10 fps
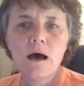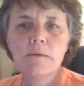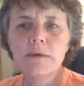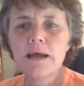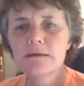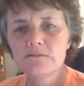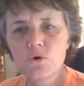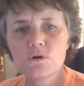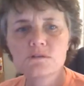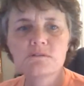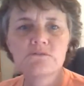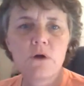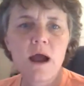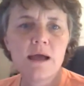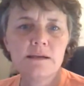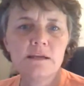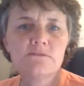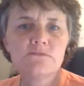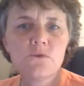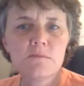And of course, the variety
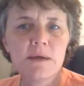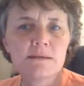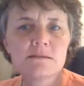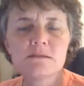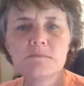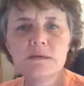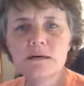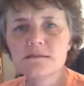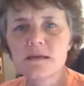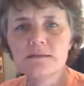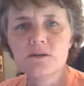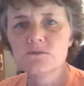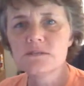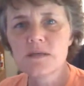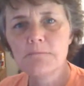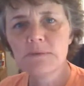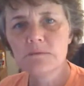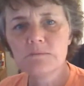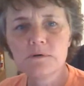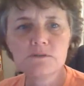of formats is because I know some
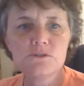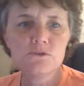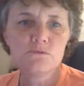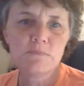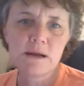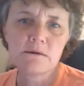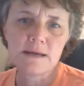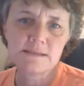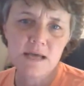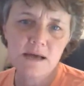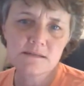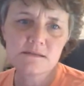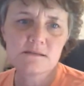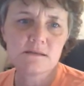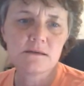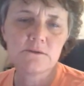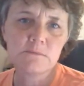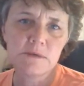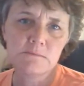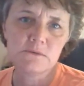people do better on tests and
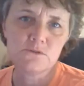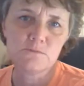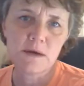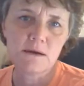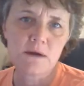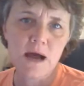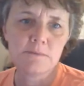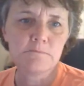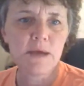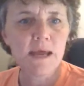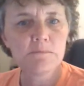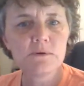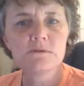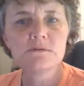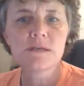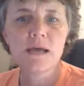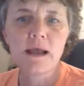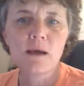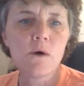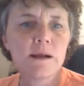other people do better on papers,
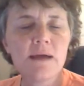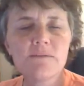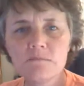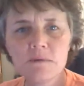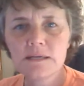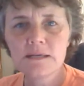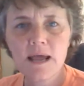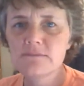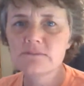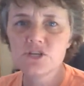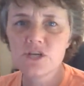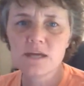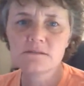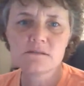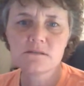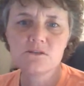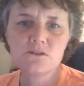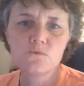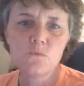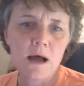and I want everybody to have a chance to
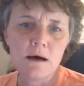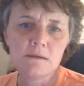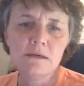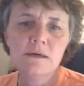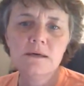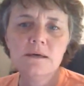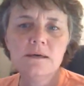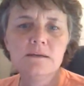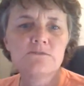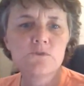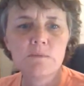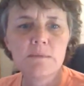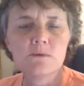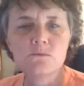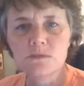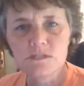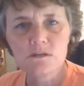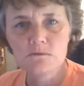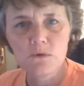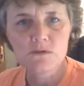do well in a format in which
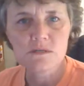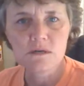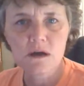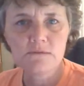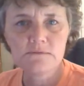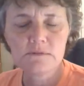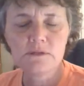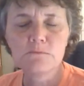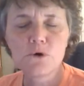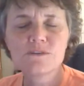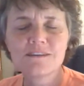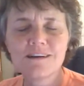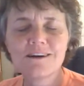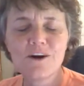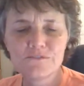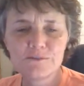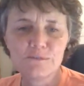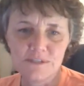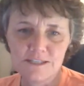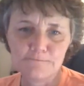they're most
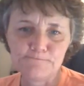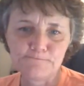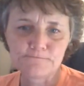comfortable in.